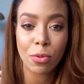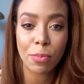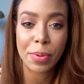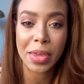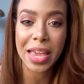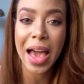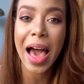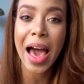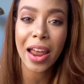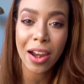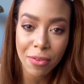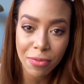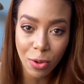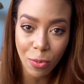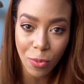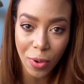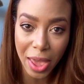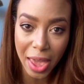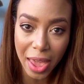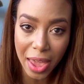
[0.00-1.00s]
will be out of the
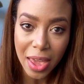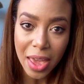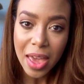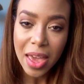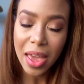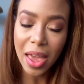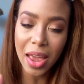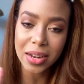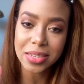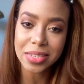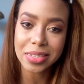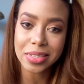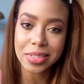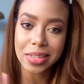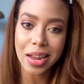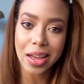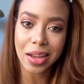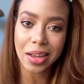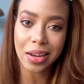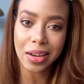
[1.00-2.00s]
way and
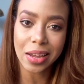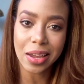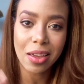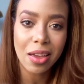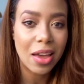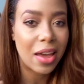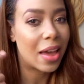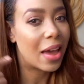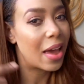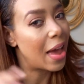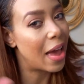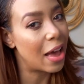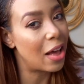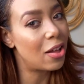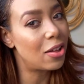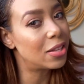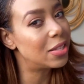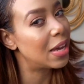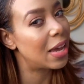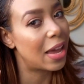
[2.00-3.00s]
snugly
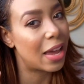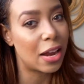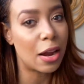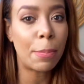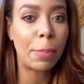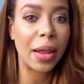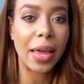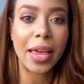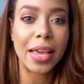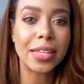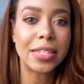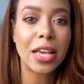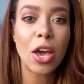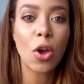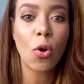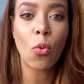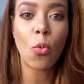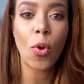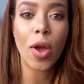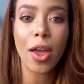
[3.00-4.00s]
held in a place
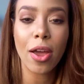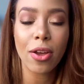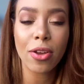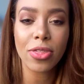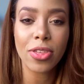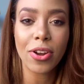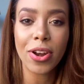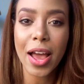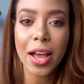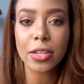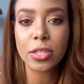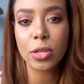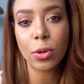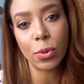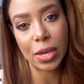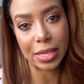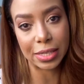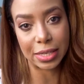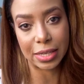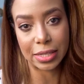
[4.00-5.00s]
where they're not so
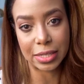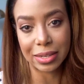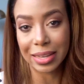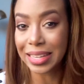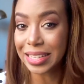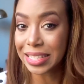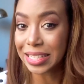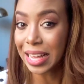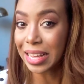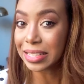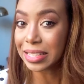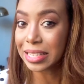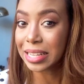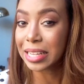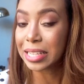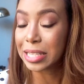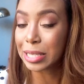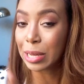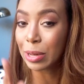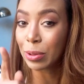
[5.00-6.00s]
easy to access.
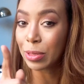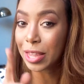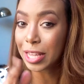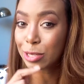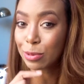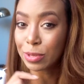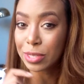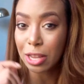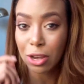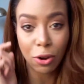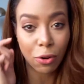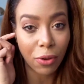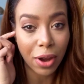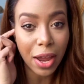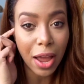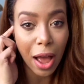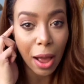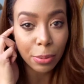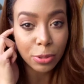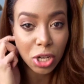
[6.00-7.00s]
So this was a
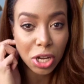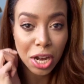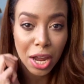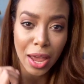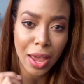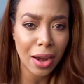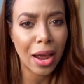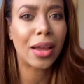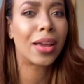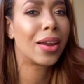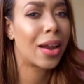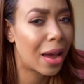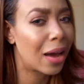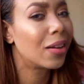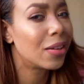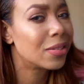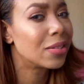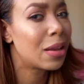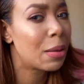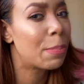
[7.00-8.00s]
great option, and I can
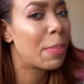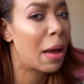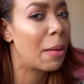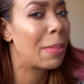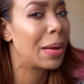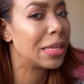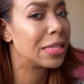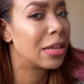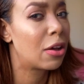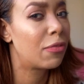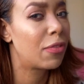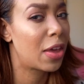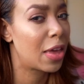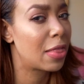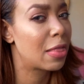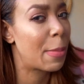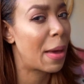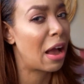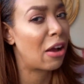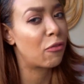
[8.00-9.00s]
honestly pat myself in
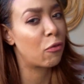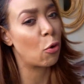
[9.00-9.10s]
the back